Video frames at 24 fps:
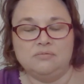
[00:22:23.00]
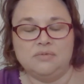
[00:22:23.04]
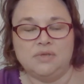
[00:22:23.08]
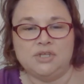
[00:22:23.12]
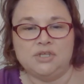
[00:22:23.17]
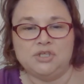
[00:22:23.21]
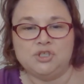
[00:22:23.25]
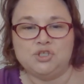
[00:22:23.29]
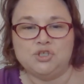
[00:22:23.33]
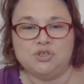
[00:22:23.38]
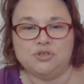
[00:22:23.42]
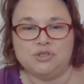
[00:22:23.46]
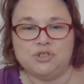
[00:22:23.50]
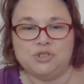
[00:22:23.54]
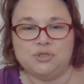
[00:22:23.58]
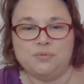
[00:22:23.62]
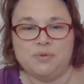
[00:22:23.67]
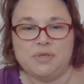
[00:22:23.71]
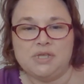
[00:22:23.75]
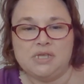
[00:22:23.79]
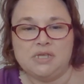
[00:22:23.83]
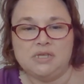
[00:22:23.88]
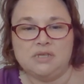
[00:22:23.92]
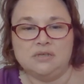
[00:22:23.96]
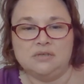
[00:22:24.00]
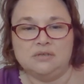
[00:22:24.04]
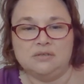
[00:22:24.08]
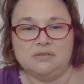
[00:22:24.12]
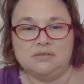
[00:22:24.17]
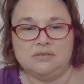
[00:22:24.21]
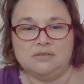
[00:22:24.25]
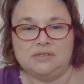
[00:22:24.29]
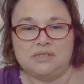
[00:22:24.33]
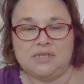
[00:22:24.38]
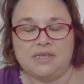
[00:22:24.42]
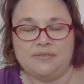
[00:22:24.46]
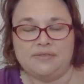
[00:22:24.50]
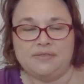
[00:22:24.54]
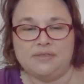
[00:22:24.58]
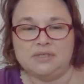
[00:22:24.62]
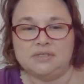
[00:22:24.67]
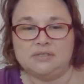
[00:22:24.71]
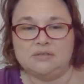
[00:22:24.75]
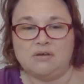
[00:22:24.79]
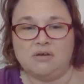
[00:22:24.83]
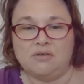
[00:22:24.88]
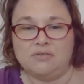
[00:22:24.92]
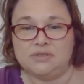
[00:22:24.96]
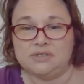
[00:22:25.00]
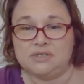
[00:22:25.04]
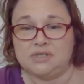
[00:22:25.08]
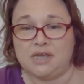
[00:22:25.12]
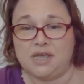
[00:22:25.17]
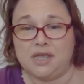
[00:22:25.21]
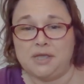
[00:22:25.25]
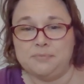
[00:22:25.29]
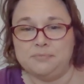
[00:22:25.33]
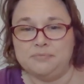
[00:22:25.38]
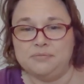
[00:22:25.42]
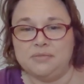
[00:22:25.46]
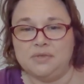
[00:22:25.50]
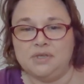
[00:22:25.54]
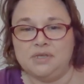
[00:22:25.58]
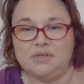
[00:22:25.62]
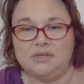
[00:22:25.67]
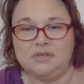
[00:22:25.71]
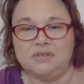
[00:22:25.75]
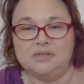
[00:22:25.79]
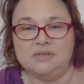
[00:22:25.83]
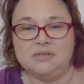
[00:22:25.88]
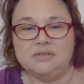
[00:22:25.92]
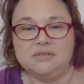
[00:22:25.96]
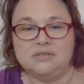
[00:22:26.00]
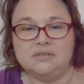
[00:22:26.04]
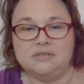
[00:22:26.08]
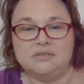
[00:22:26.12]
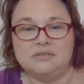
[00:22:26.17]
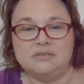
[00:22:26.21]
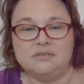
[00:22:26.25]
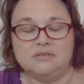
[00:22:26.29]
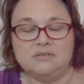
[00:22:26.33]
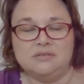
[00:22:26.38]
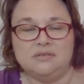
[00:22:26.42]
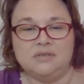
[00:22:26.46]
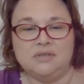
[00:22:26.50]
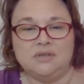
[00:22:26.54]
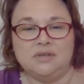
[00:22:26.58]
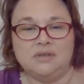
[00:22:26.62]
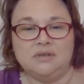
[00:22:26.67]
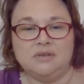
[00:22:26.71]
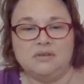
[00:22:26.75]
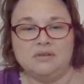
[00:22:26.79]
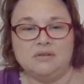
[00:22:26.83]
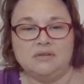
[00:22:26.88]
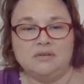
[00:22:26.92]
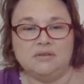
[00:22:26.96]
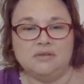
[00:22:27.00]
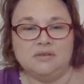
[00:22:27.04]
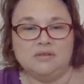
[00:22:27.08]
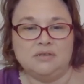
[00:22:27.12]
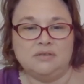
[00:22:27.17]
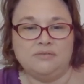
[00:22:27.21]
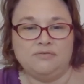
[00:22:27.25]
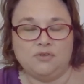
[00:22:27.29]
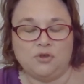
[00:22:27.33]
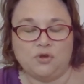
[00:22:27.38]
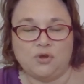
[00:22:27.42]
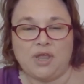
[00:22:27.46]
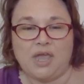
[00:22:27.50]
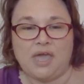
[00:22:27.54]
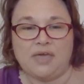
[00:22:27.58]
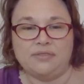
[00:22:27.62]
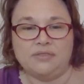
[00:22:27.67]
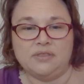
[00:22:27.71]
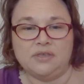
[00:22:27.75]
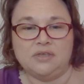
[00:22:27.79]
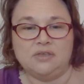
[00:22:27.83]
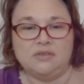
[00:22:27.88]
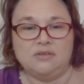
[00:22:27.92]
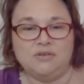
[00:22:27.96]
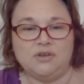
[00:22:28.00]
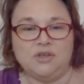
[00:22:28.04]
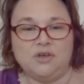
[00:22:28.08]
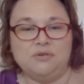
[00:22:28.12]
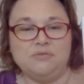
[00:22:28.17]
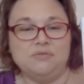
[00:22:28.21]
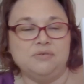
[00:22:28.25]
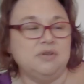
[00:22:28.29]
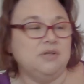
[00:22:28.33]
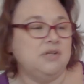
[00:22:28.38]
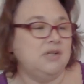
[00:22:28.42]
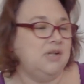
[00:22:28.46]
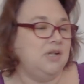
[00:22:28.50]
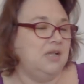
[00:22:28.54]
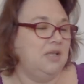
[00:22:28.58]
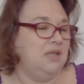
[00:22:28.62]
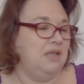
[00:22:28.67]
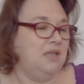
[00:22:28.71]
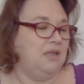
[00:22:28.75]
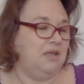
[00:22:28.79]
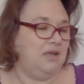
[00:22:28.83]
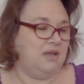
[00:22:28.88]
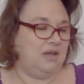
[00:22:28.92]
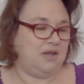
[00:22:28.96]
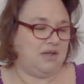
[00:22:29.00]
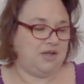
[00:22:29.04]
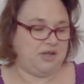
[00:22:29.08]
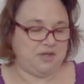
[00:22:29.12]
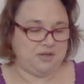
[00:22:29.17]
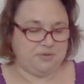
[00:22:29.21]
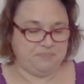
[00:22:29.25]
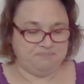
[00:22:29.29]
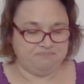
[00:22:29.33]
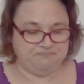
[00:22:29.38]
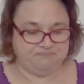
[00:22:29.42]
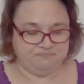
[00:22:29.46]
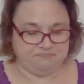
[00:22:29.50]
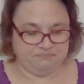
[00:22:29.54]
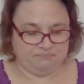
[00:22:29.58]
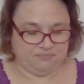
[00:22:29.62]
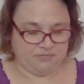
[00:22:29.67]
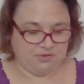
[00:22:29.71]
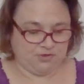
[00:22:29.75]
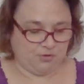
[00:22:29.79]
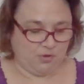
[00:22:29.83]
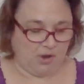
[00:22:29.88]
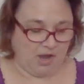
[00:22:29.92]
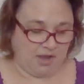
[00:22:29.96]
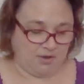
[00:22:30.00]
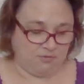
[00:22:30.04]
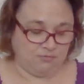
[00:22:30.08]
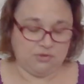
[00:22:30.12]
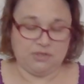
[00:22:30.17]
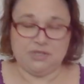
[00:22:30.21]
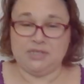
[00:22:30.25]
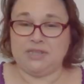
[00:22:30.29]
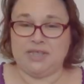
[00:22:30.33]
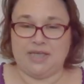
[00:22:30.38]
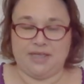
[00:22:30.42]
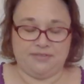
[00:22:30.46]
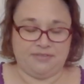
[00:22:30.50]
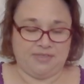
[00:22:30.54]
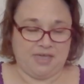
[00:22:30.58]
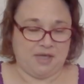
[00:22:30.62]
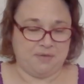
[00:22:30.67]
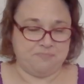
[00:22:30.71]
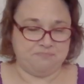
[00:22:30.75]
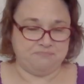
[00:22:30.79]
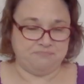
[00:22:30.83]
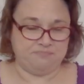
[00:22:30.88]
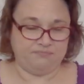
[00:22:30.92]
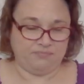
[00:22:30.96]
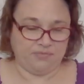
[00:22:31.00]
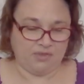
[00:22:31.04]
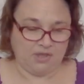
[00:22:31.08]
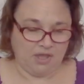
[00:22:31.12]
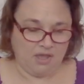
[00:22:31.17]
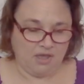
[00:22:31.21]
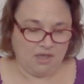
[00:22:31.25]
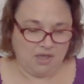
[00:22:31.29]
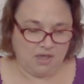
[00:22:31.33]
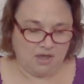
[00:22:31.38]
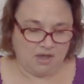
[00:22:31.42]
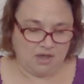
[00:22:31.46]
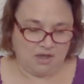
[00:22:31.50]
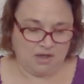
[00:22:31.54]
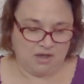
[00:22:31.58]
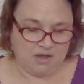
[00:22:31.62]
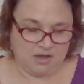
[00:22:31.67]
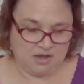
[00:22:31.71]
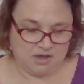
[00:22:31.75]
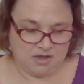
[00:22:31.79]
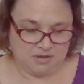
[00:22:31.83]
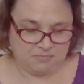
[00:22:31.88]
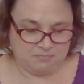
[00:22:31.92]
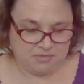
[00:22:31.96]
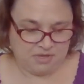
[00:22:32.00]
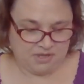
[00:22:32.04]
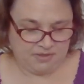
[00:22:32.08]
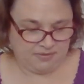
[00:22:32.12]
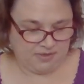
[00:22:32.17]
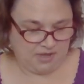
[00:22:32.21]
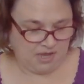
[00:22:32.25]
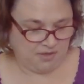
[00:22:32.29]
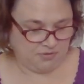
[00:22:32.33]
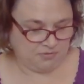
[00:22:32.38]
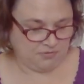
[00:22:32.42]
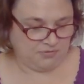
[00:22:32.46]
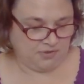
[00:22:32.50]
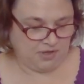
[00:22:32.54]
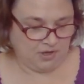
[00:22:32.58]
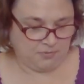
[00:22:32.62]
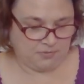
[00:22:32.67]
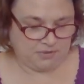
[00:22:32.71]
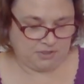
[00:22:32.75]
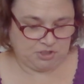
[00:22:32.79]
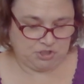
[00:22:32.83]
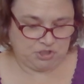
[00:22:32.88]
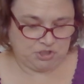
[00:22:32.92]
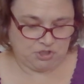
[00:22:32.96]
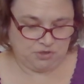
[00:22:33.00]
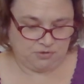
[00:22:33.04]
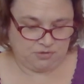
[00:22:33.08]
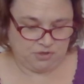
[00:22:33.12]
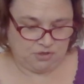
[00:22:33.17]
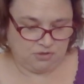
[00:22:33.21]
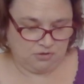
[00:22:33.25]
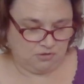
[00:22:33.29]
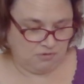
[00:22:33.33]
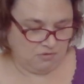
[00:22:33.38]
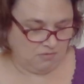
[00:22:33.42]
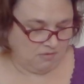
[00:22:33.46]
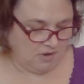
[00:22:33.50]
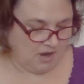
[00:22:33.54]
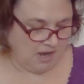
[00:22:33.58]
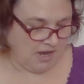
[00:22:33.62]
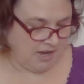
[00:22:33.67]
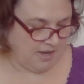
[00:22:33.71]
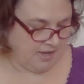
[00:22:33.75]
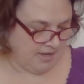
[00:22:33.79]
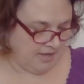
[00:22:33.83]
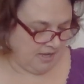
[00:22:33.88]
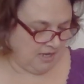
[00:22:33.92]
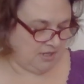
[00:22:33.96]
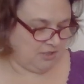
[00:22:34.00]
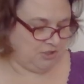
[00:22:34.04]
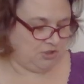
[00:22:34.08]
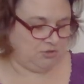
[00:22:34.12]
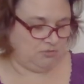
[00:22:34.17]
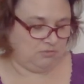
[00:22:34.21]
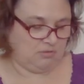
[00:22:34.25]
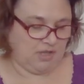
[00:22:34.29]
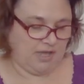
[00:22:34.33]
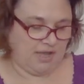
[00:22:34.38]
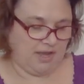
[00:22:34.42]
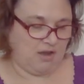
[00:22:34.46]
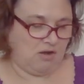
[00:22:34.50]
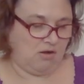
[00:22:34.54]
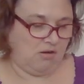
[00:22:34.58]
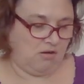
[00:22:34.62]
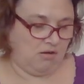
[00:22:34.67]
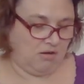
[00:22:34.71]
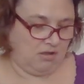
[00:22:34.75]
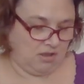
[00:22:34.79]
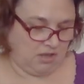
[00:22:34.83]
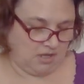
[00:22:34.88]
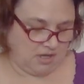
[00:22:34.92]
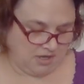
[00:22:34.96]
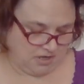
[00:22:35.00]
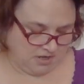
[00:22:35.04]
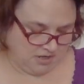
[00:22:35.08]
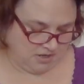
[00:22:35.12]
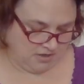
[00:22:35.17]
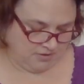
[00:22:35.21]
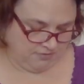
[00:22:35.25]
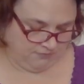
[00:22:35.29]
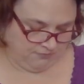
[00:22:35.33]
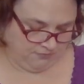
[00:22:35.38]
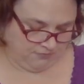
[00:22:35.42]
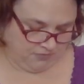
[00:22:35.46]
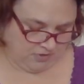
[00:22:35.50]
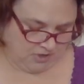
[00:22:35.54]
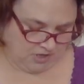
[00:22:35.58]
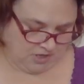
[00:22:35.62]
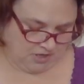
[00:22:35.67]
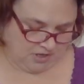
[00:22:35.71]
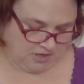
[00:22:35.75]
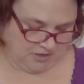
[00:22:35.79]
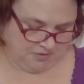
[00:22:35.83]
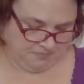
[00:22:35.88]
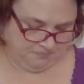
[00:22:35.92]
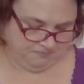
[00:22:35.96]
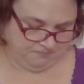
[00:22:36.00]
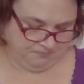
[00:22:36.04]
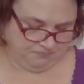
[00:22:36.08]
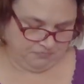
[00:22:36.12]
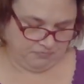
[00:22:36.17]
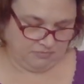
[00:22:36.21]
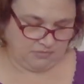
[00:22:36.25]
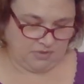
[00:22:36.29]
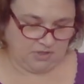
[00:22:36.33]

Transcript: at church, we say this all the time. It is in, if you're Catholic, you know. Um, so I really like that. Um, the other thing I want to show you, I do like all of um,